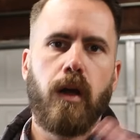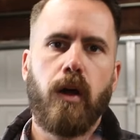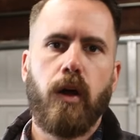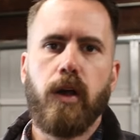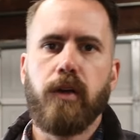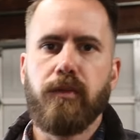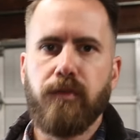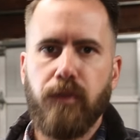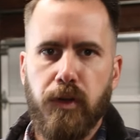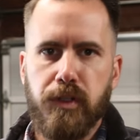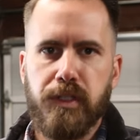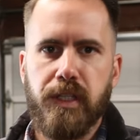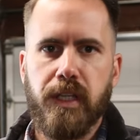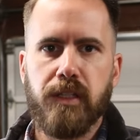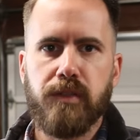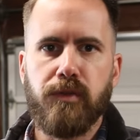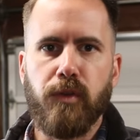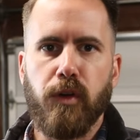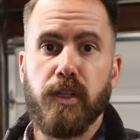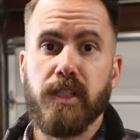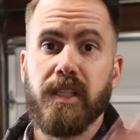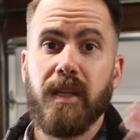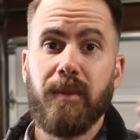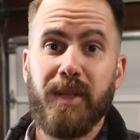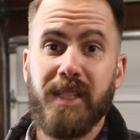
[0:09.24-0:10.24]
All right, first things
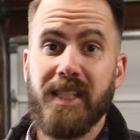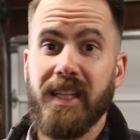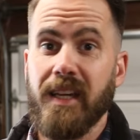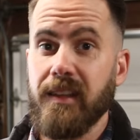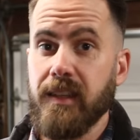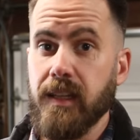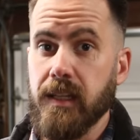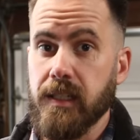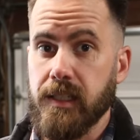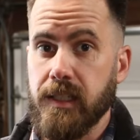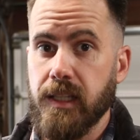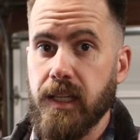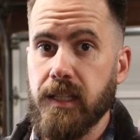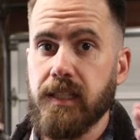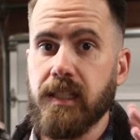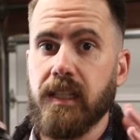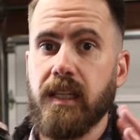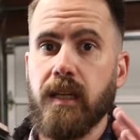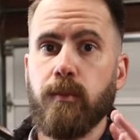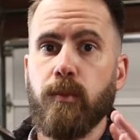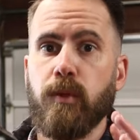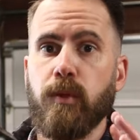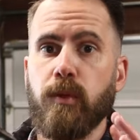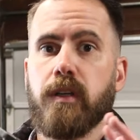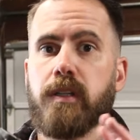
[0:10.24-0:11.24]
first, let me say this. This
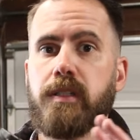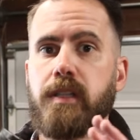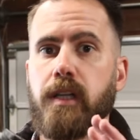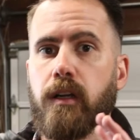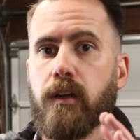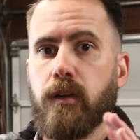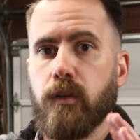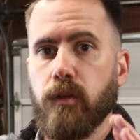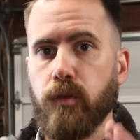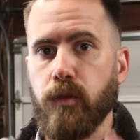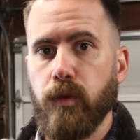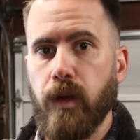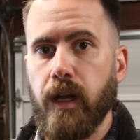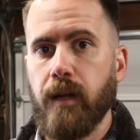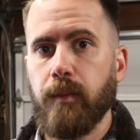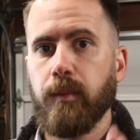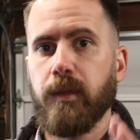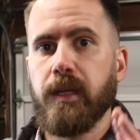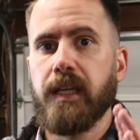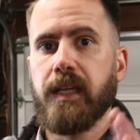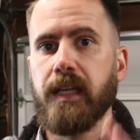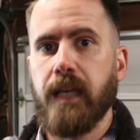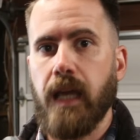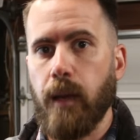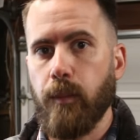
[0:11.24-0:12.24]
gimbal is
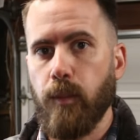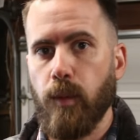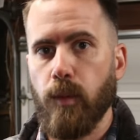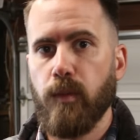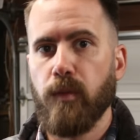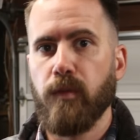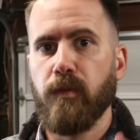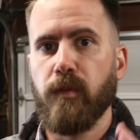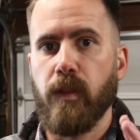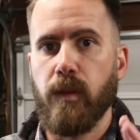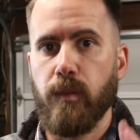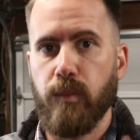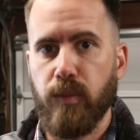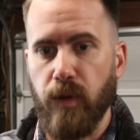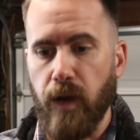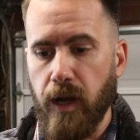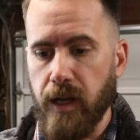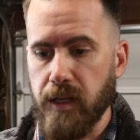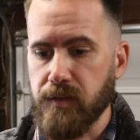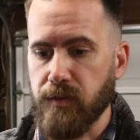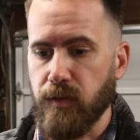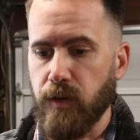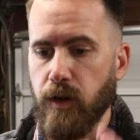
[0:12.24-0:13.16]
incredibly capable for the price.